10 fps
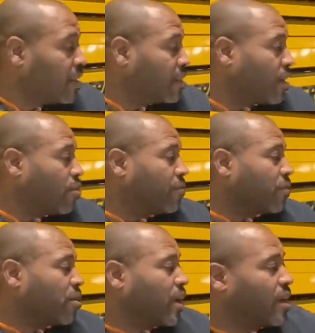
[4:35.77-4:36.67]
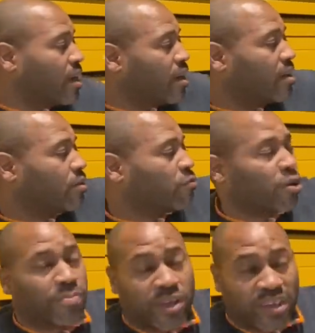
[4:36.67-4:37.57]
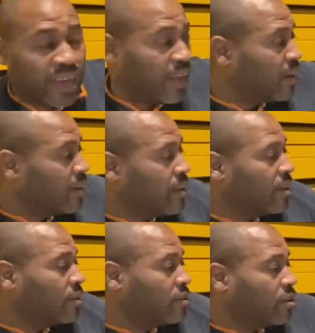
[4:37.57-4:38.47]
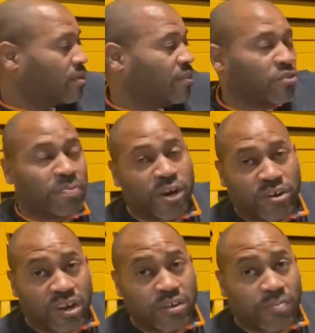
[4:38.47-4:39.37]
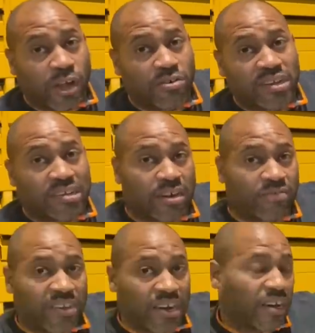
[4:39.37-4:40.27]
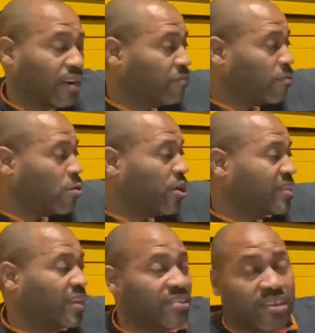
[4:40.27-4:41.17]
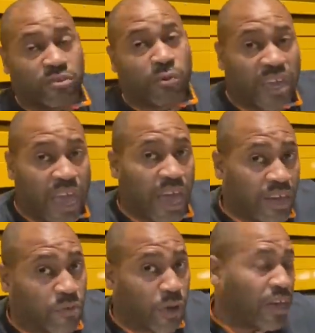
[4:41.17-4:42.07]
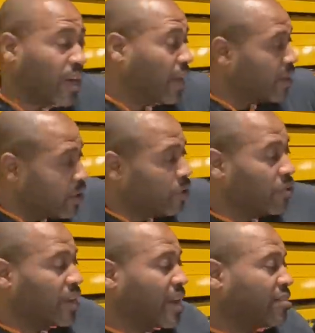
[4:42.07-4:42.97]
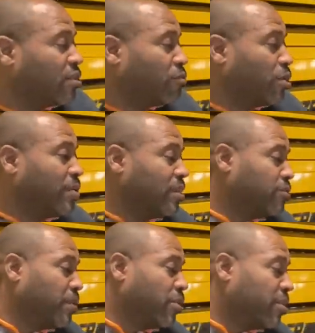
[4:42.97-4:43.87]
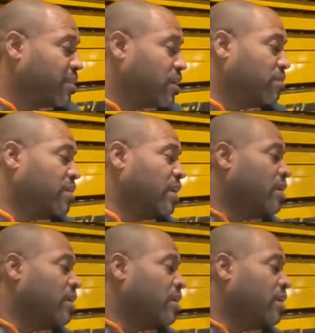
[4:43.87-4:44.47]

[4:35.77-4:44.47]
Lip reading: they offer a rebuild kit. So if the speaker does blow, instead of sending it in for warranty, since we can't because we cut it, we can actually rebuild the speaker ourselves.